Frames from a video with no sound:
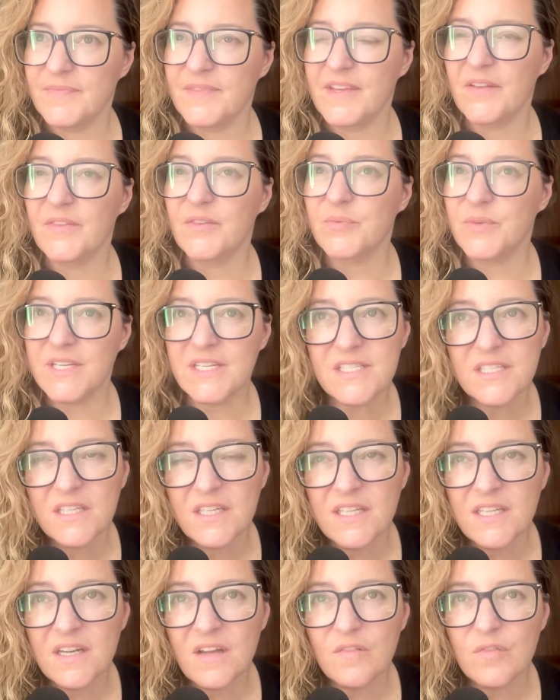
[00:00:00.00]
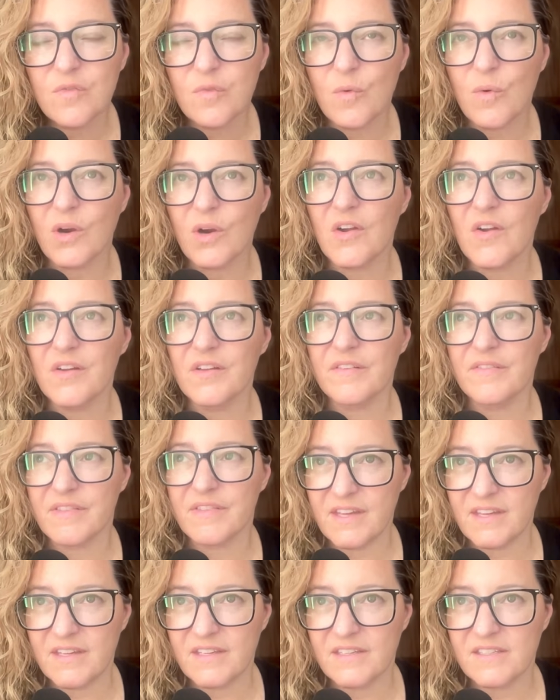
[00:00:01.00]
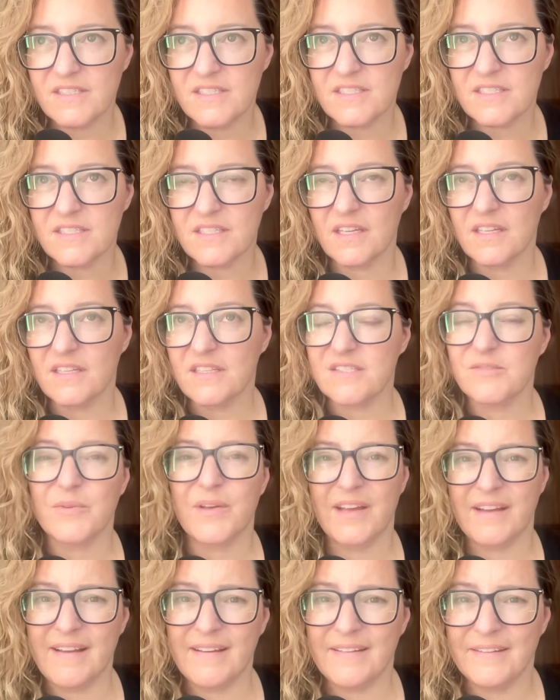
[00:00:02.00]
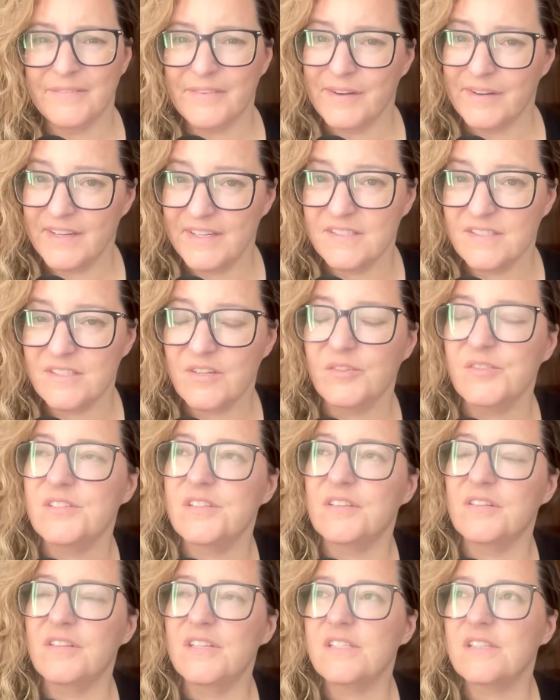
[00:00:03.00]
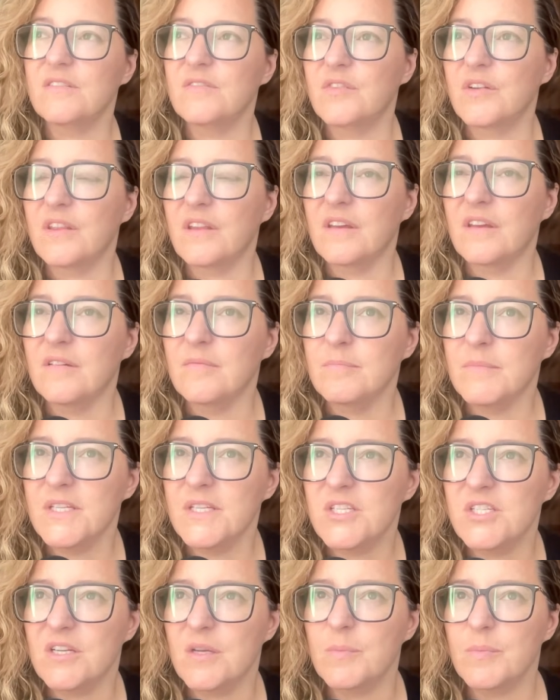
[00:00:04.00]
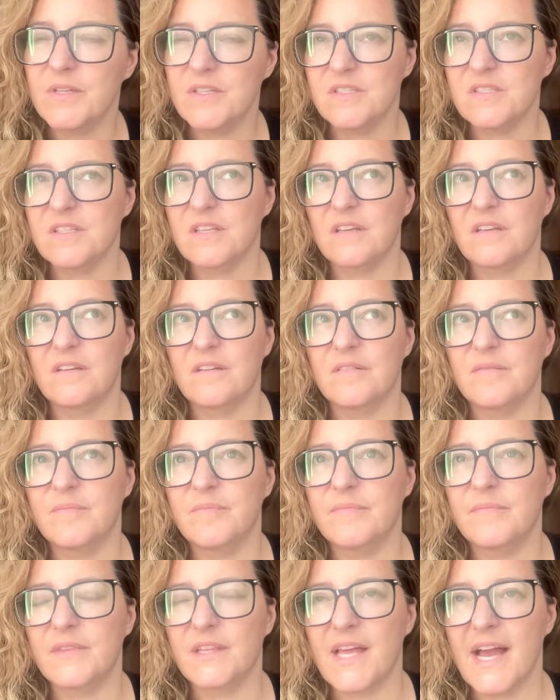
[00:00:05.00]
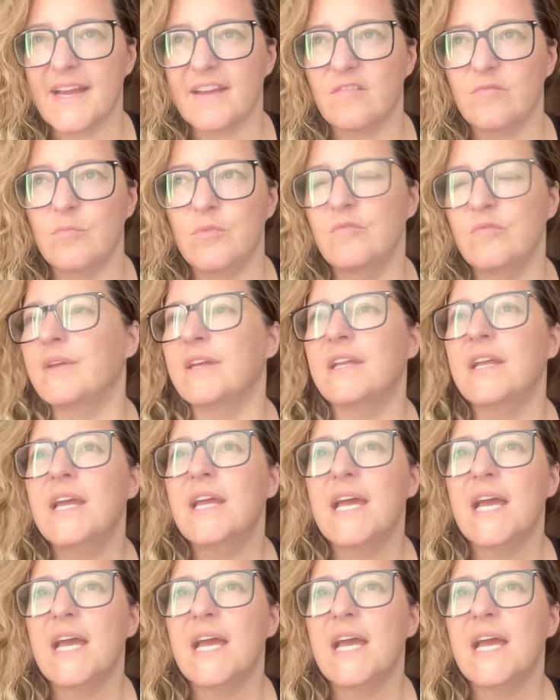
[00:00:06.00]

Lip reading: Now, the reason for all of these is, well, I kind of already told you the reason for the midship is the lack of movement.